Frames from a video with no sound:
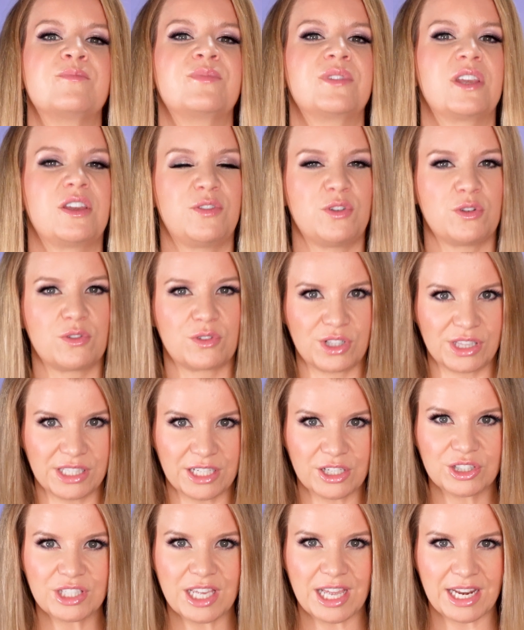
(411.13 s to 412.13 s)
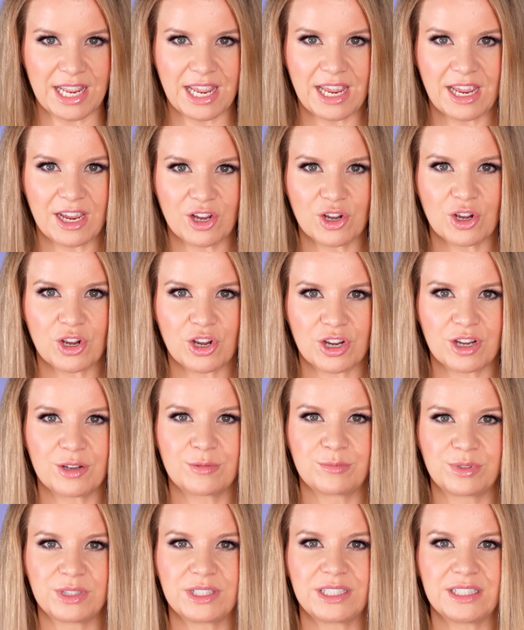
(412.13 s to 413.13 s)
If you've cleared that anger
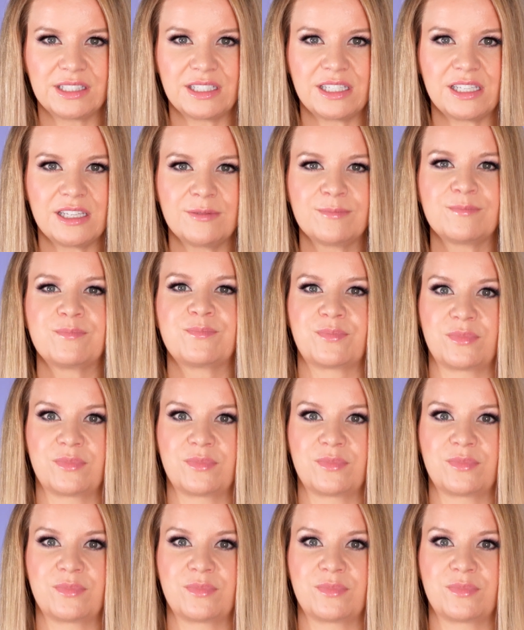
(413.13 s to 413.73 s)
completely,